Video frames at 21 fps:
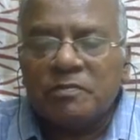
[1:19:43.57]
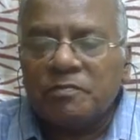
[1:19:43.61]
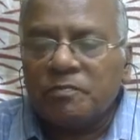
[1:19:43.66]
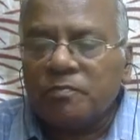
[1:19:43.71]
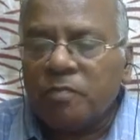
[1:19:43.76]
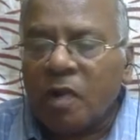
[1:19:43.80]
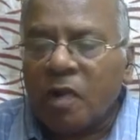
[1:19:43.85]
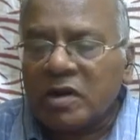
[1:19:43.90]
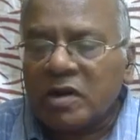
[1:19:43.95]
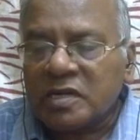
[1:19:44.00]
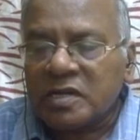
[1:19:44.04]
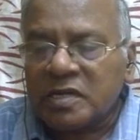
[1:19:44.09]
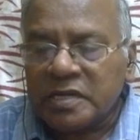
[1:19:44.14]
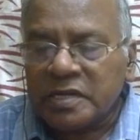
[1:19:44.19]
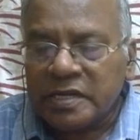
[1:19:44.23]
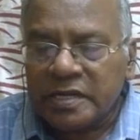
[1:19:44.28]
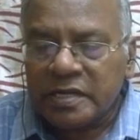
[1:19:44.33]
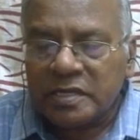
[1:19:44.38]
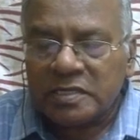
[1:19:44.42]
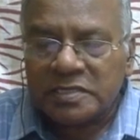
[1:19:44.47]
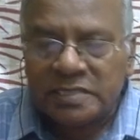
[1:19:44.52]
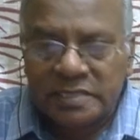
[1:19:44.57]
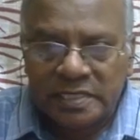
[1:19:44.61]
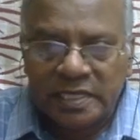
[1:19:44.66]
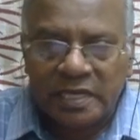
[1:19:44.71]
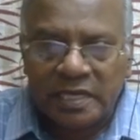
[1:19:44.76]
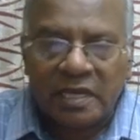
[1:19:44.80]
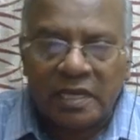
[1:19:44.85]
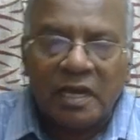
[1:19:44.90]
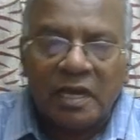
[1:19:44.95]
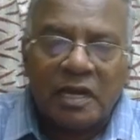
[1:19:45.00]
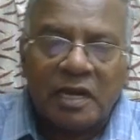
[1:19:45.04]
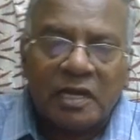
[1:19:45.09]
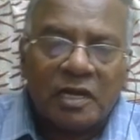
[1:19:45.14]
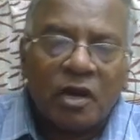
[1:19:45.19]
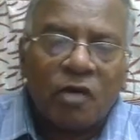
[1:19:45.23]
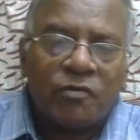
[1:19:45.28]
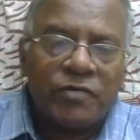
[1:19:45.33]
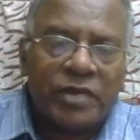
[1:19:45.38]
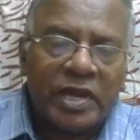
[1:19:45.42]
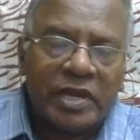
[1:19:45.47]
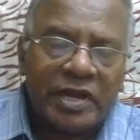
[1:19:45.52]
part C.
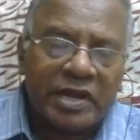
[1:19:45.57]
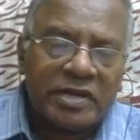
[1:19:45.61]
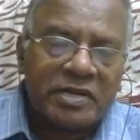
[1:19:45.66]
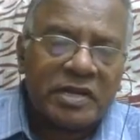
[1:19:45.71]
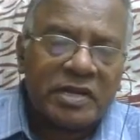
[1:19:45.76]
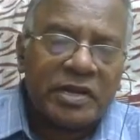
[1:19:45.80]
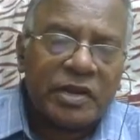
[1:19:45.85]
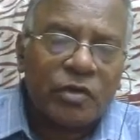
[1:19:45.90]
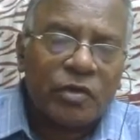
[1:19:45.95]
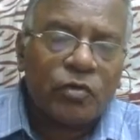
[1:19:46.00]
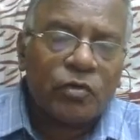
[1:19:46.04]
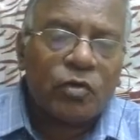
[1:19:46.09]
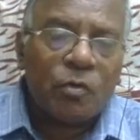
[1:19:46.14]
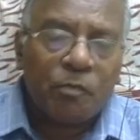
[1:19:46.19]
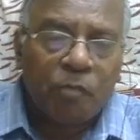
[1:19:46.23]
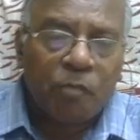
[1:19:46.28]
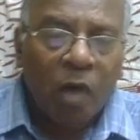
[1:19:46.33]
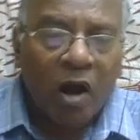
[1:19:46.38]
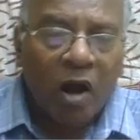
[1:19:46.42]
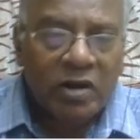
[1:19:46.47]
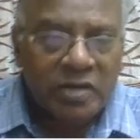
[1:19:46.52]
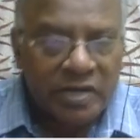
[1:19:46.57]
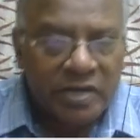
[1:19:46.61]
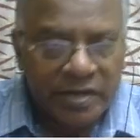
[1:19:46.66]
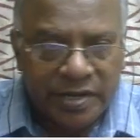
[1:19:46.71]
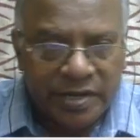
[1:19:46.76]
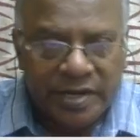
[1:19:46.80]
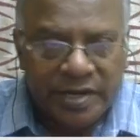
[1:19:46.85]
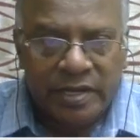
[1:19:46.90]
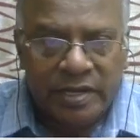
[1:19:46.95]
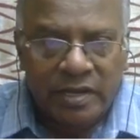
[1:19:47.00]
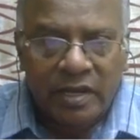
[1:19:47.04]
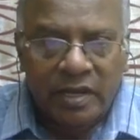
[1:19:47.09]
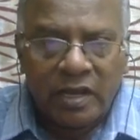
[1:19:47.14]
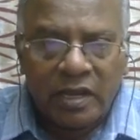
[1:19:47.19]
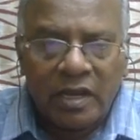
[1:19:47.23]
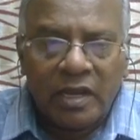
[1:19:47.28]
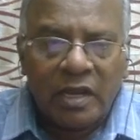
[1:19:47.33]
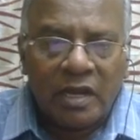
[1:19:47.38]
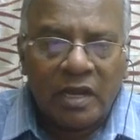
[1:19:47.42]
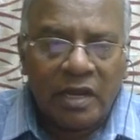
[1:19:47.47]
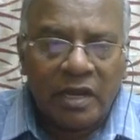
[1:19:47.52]
Now we are entering into part D.
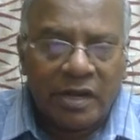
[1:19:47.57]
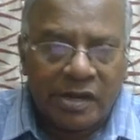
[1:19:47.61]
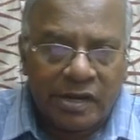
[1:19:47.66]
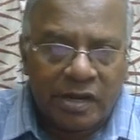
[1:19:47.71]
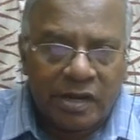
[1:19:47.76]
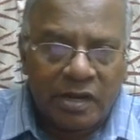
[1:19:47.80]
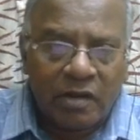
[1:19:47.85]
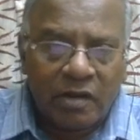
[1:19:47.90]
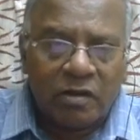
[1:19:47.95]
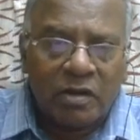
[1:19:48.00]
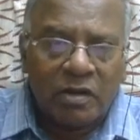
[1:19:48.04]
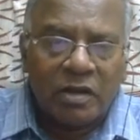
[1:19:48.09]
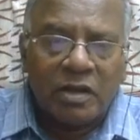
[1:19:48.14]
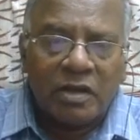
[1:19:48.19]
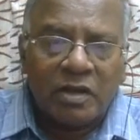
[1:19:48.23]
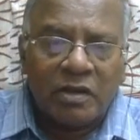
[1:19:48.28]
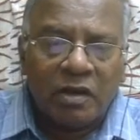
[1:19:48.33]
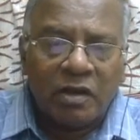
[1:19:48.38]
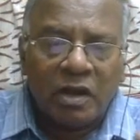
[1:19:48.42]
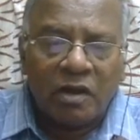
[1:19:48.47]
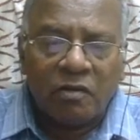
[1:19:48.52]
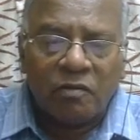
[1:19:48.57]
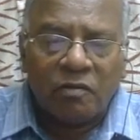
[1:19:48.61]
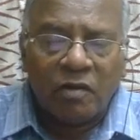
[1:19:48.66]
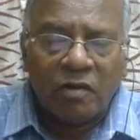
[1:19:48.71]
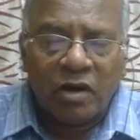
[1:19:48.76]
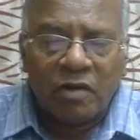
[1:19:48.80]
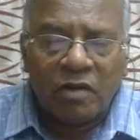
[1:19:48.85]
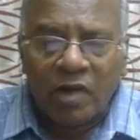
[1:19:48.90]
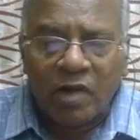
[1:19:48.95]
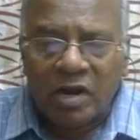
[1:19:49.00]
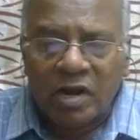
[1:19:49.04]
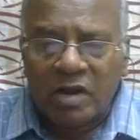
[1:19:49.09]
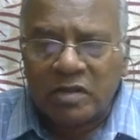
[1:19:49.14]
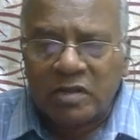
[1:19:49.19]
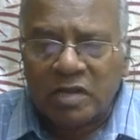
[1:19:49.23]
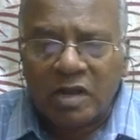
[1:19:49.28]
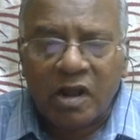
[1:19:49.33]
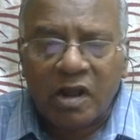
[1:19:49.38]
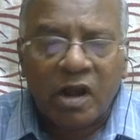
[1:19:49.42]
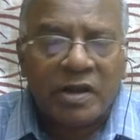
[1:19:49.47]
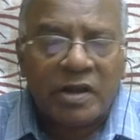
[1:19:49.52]
What are
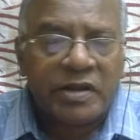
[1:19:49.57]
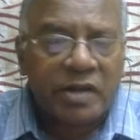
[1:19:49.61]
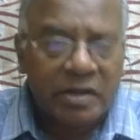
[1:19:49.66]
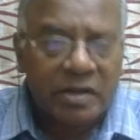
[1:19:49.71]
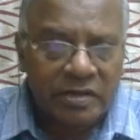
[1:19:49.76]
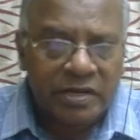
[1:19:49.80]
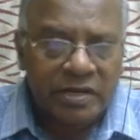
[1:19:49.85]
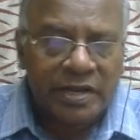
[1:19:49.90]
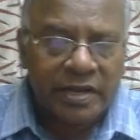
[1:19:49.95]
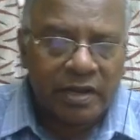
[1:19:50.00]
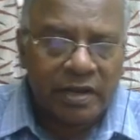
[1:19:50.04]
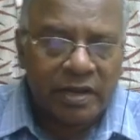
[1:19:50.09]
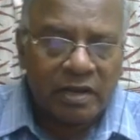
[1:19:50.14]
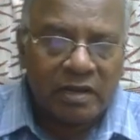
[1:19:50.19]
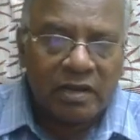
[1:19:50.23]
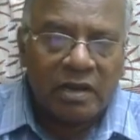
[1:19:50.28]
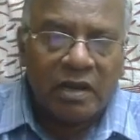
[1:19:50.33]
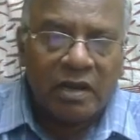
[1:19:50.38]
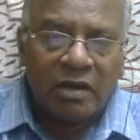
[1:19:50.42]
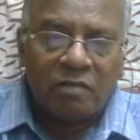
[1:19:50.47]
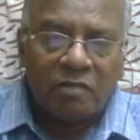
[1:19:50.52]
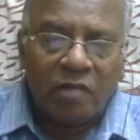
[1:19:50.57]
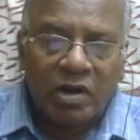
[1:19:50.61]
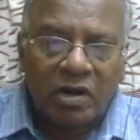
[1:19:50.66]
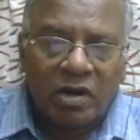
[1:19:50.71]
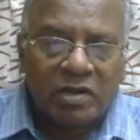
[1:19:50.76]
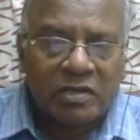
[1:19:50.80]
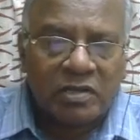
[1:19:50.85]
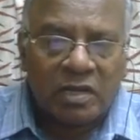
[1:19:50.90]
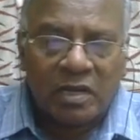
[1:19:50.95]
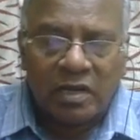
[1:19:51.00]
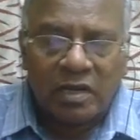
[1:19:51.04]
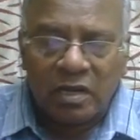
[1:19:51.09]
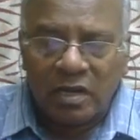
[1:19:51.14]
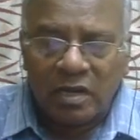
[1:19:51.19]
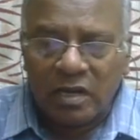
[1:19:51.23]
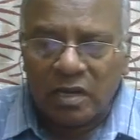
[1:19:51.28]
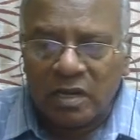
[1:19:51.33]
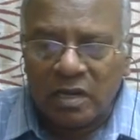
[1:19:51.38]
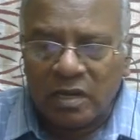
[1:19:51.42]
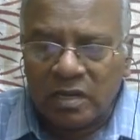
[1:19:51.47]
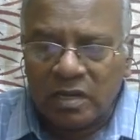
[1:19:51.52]
the content here? What are
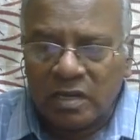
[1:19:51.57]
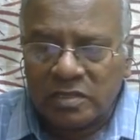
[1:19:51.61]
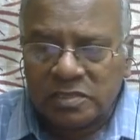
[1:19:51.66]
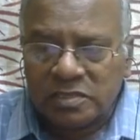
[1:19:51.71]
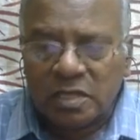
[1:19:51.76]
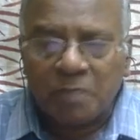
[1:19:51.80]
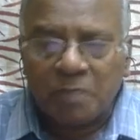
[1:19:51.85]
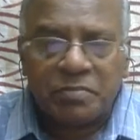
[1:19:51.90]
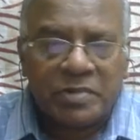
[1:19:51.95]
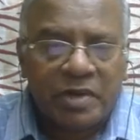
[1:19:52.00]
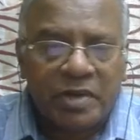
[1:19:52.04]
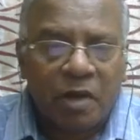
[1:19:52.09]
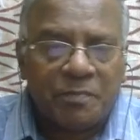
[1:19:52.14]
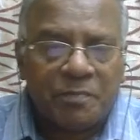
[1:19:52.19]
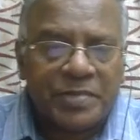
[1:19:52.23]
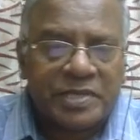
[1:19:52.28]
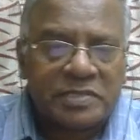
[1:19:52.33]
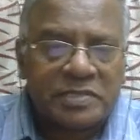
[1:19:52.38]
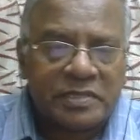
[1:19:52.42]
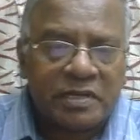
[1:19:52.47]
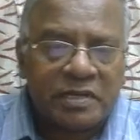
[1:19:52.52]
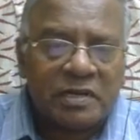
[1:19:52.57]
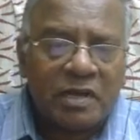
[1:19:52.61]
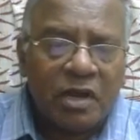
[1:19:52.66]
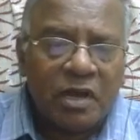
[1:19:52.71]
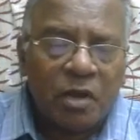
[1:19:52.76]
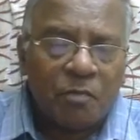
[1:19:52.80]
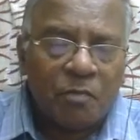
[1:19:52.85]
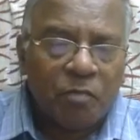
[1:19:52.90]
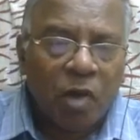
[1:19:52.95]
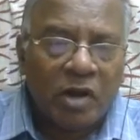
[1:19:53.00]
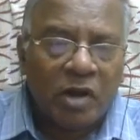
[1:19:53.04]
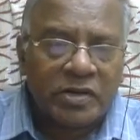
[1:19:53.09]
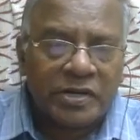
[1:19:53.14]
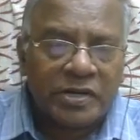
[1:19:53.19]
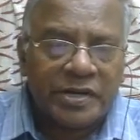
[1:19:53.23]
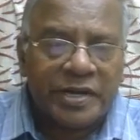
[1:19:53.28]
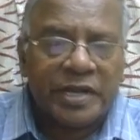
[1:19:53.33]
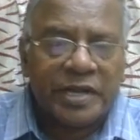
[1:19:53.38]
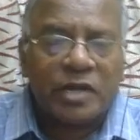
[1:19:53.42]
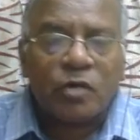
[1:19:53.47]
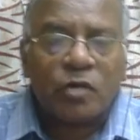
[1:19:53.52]
the subtopics in part
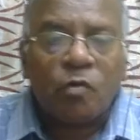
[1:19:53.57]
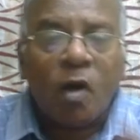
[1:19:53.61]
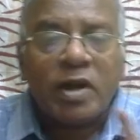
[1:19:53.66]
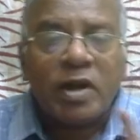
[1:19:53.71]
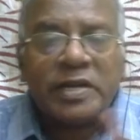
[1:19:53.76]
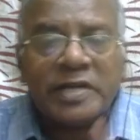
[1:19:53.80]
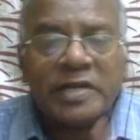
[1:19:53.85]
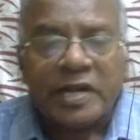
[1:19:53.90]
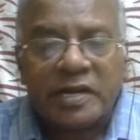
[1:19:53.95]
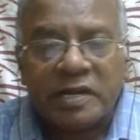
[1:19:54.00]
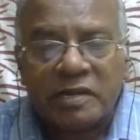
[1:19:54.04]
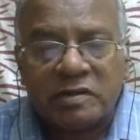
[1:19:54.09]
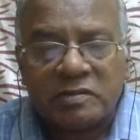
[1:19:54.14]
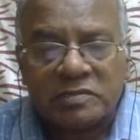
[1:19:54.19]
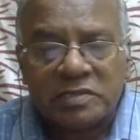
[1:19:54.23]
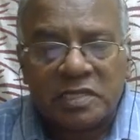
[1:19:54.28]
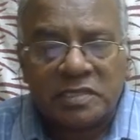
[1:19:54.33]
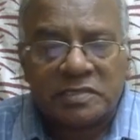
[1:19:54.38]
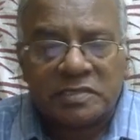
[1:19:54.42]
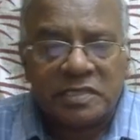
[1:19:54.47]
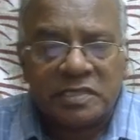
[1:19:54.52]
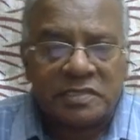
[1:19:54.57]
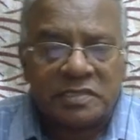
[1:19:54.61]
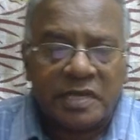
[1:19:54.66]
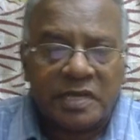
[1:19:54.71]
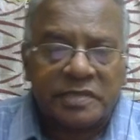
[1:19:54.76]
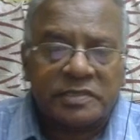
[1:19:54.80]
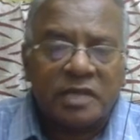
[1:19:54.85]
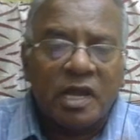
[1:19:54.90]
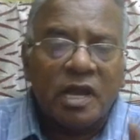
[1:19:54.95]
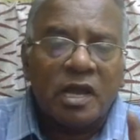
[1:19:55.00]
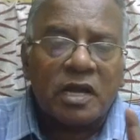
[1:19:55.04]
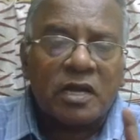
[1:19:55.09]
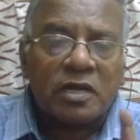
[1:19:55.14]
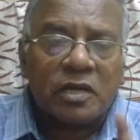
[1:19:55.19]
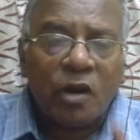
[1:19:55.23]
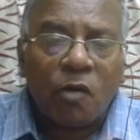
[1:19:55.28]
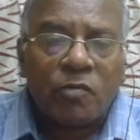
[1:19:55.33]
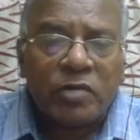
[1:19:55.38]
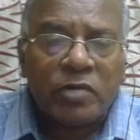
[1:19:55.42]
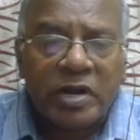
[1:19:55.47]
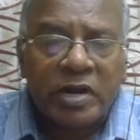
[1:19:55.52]
D? Qualitative research design,
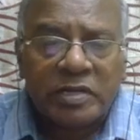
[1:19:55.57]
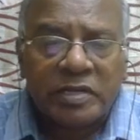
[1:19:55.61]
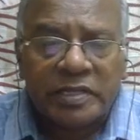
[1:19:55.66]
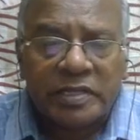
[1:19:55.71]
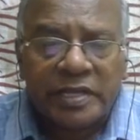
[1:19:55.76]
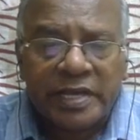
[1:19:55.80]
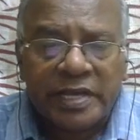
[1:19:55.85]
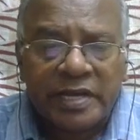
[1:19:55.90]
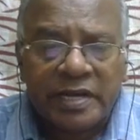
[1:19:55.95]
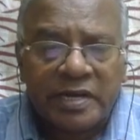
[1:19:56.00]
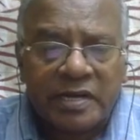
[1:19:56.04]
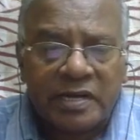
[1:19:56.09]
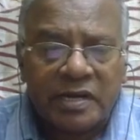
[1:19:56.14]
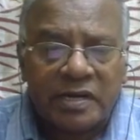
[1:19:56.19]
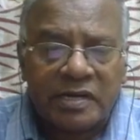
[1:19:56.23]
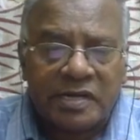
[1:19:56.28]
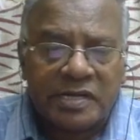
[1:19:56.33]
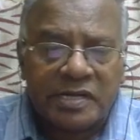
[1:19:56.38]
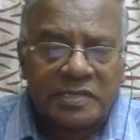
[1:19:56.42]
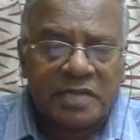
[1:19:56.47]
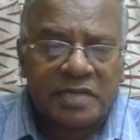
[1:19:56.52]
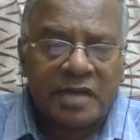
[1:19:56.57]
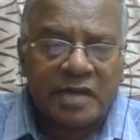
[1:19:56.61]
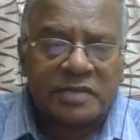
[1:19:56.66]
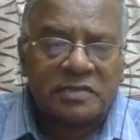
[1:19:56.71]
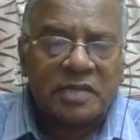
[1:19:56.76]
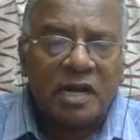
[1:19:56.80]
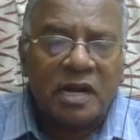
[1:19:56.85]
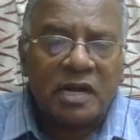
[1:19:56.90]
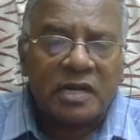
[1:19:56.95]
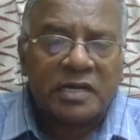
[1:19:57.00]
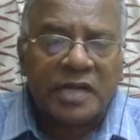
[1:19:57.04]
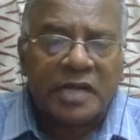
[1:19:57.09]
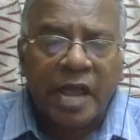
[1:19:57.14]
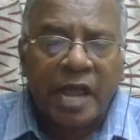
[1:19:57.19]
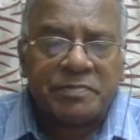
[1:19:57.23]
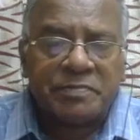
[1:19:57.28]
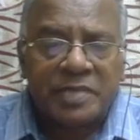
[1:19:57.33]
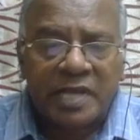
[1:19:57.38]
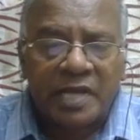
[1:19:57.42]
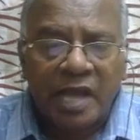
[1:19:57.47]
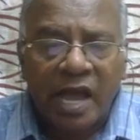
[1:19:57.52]
grounded theory designs,
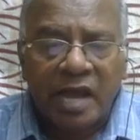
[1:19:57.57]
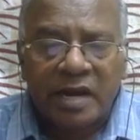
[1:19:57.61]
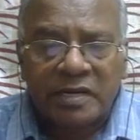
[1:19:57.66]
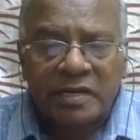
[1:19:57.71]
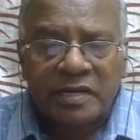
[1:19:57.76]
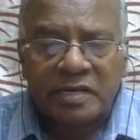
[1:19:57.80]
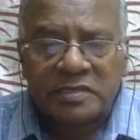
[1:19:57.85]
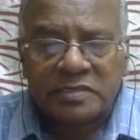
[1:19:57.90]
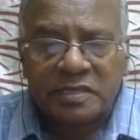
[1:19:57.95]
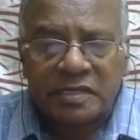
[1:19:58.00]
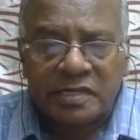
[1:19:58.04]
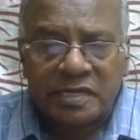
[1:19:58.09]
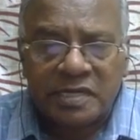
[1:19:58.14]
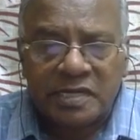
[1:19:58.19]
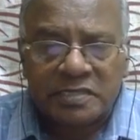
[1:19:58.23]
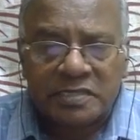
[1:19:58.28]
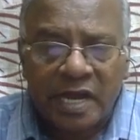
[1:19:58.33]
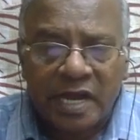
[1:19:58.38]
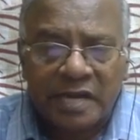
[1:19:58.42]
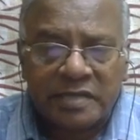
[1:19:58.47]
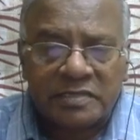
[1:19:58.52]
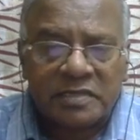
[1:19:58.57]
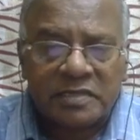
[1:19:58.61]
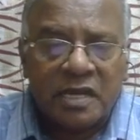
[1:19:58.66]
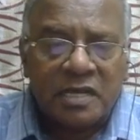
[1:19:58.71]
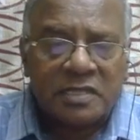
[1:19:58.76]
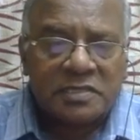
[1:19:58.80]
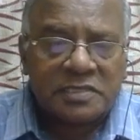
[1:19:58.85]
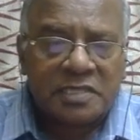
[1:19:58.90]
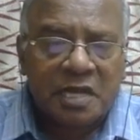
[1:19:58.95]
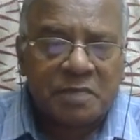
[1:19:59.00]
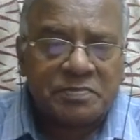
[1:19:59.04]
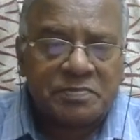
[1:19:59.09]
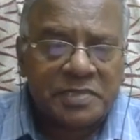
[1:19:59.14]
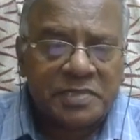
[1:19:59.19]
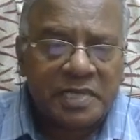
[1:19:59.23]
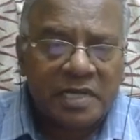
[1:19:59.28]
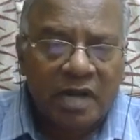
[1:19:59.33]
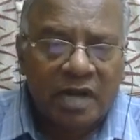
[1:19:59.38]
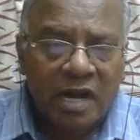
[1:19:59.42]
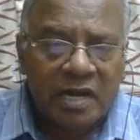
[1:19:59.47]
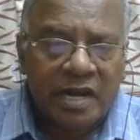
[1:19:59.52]
types, characteristics, designs, steps
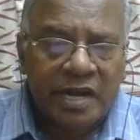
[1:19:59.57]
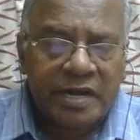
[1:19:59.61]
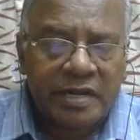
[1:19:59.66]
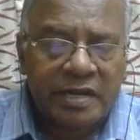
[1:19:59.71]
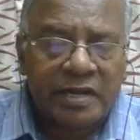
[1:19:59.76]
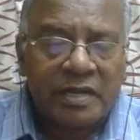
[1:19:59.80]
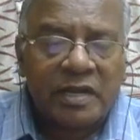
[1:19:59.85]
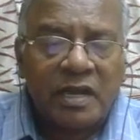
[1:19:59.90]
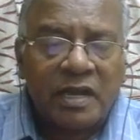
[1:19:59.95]
in conducting